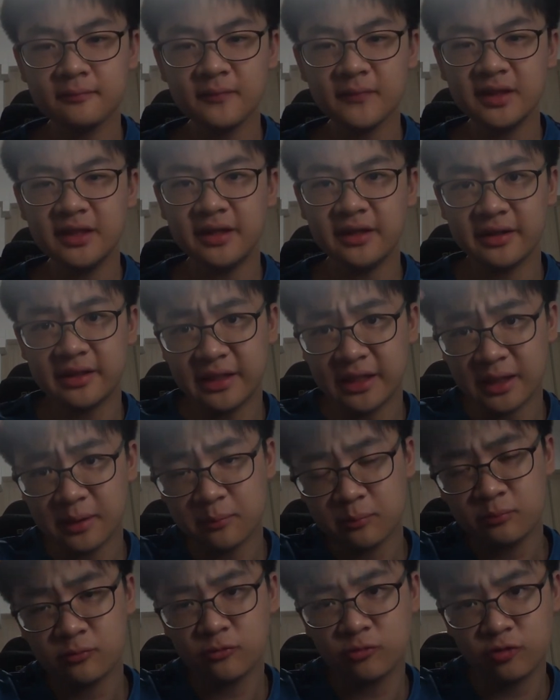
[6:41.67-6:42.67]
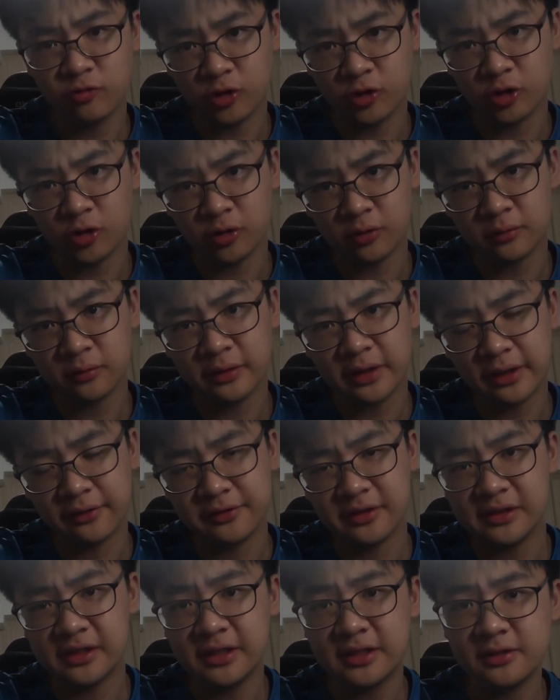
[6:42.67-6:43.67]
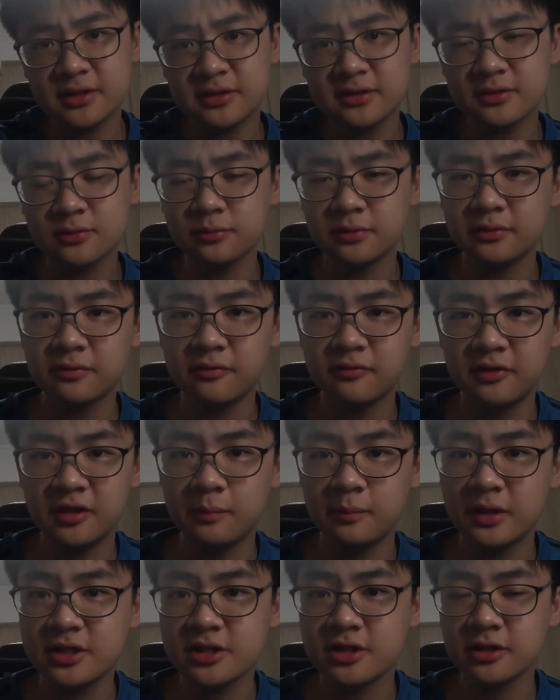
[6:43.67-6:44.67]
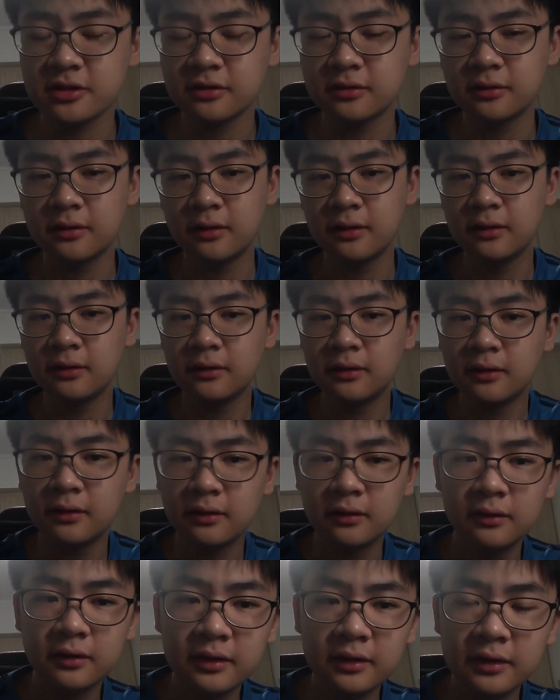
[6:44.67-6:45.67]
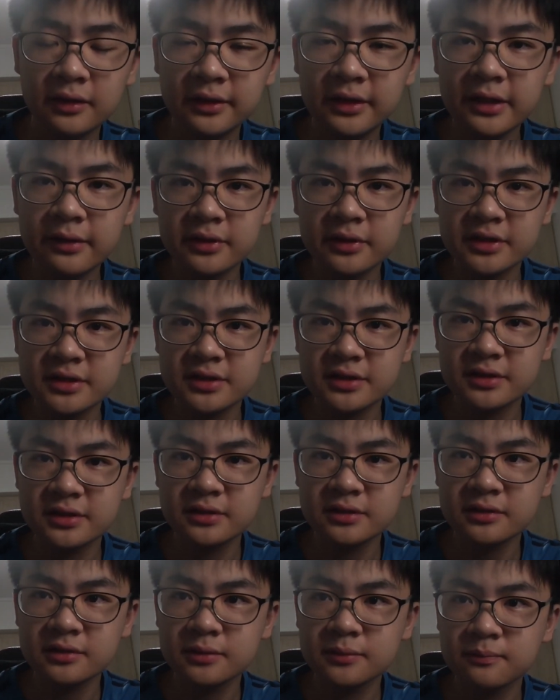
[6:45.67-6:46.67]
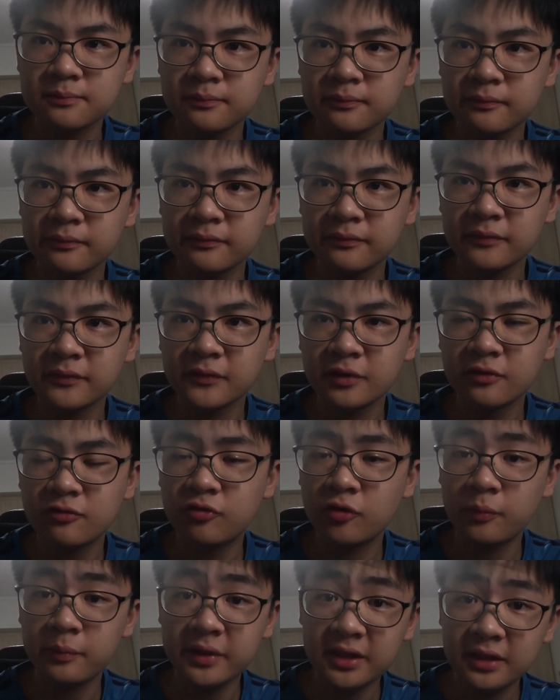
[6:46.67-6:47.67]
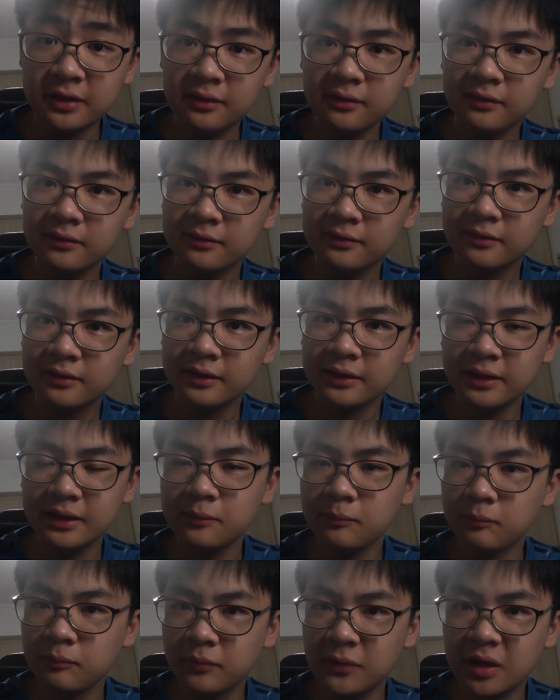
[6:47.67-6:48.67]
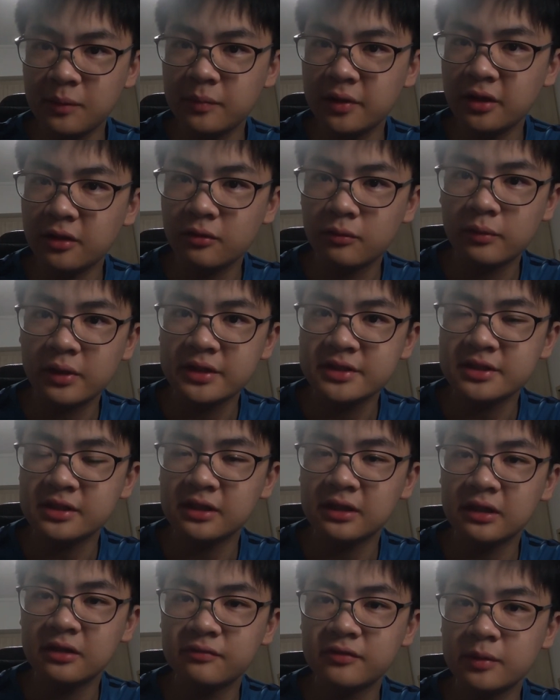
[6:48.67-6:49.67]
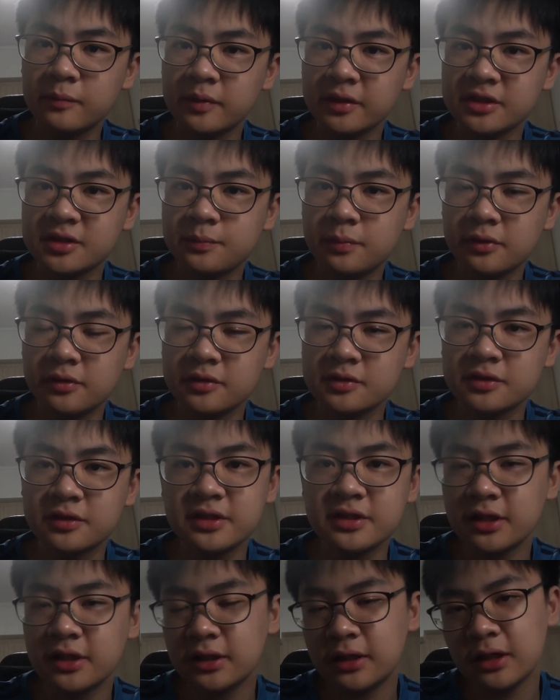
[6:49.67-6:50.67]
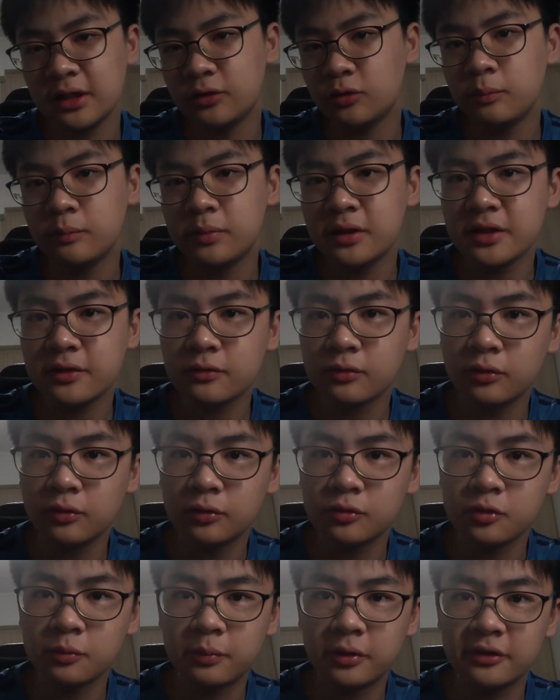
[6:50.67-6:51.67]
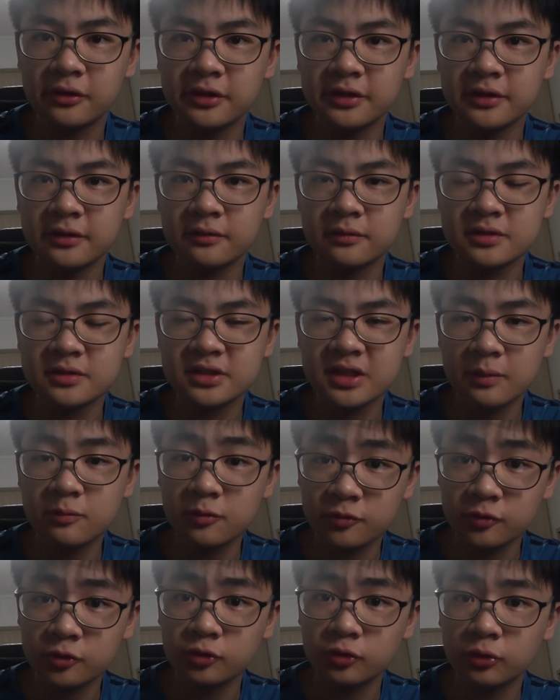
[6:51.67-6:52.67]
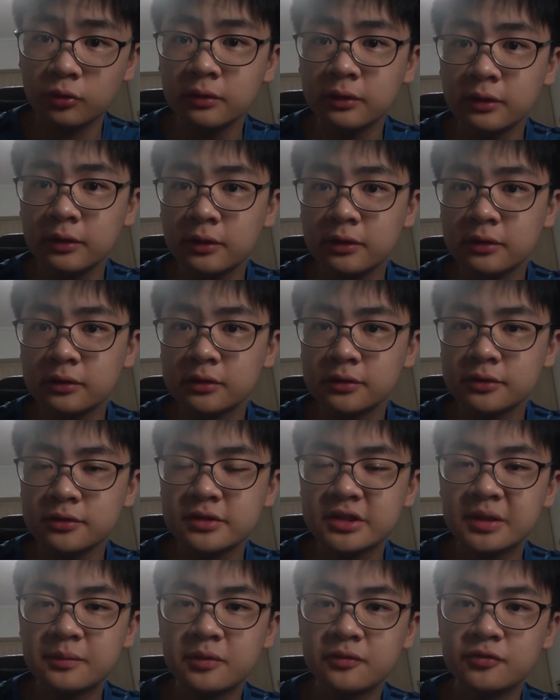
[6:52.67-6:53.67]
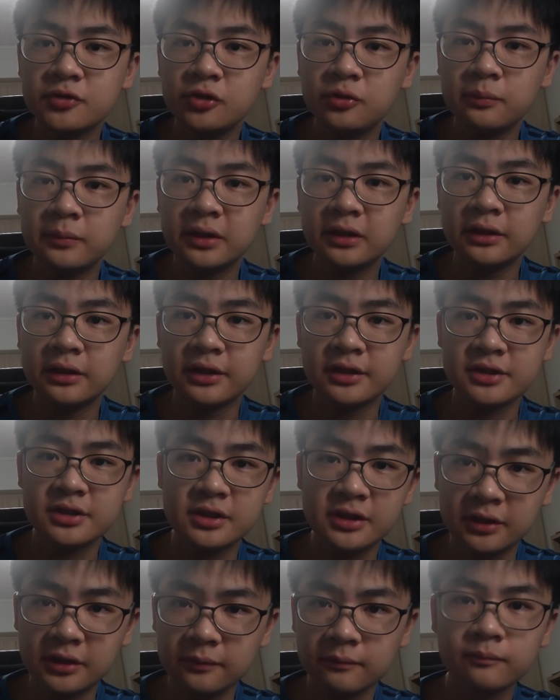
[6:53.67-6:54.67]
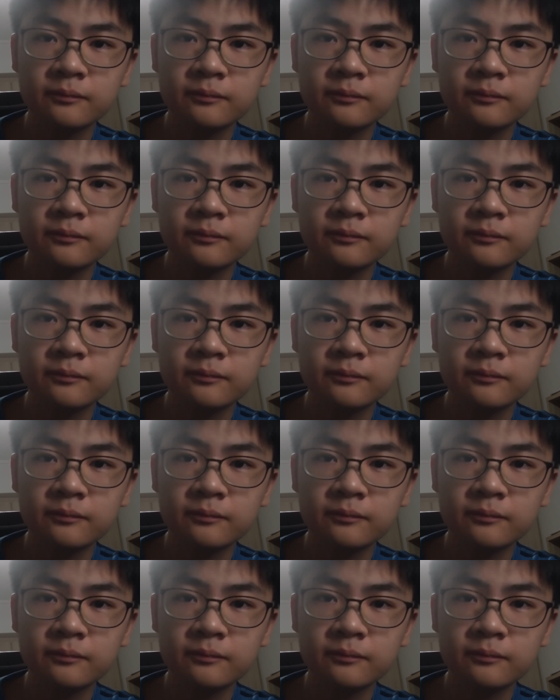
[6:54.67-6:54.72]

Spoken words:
the game for elderlies with dementia. That was, for me, it may be a once in a lifetime experience, because I don't plan to go to poly. Some of you do. So some of you may actually